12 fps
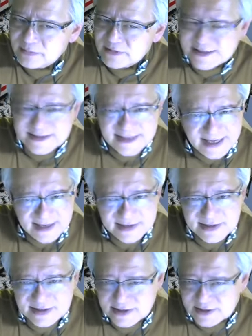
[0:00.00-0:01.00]

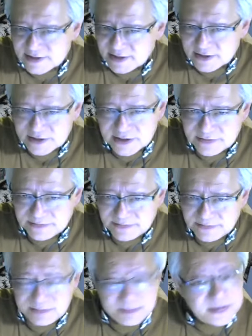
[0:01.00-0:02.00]
Sad, isn't it?
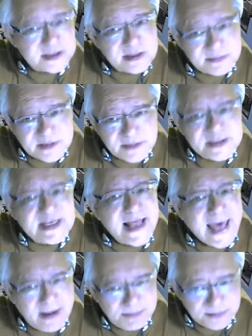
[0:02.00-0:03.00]
But sometimes it
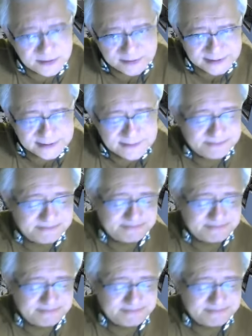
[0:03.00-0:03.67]
happens.